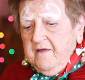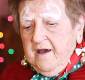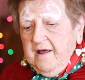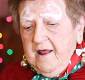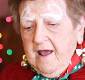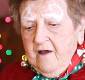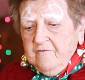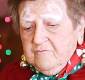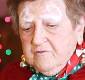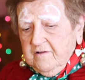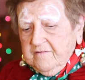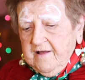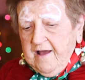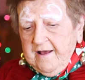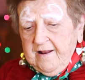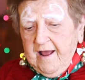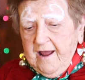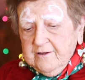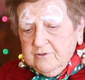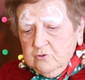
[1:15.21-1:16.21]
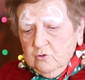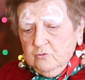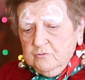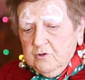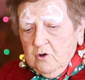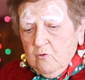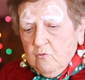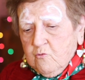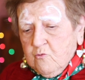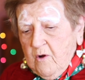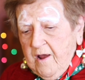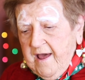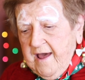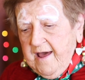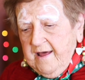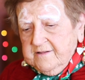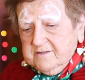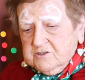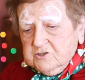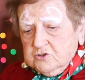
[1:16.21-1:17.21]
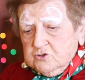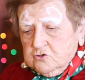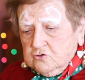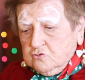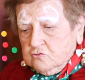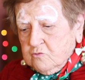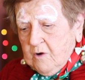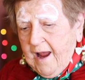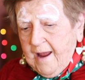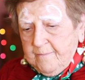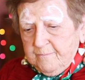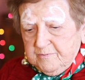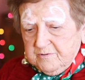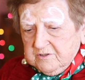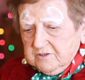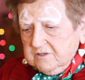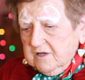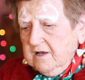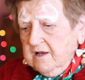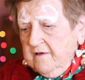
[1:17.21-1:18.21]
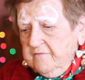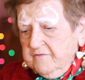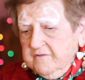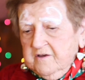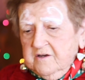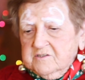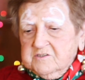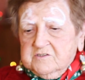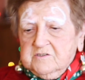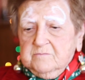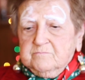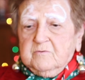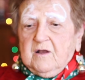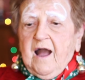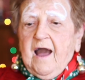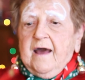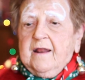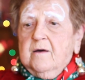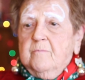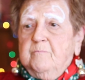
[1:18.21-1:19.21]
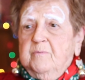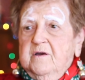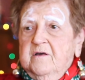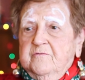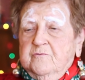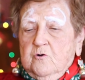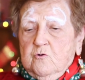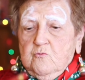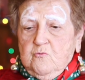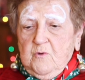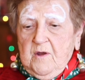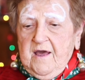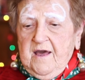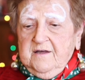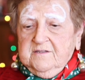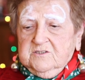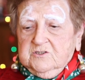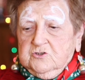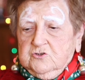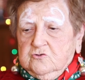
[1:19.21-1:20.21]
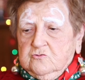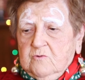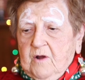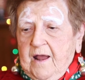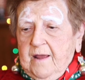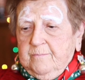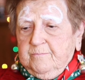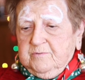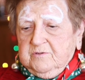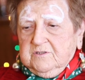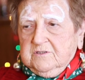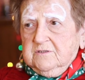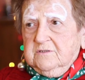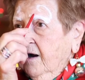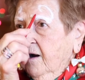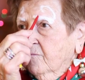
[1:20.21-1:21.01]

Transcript: Then after that, I do the red stripes. This has got to be the red stripes.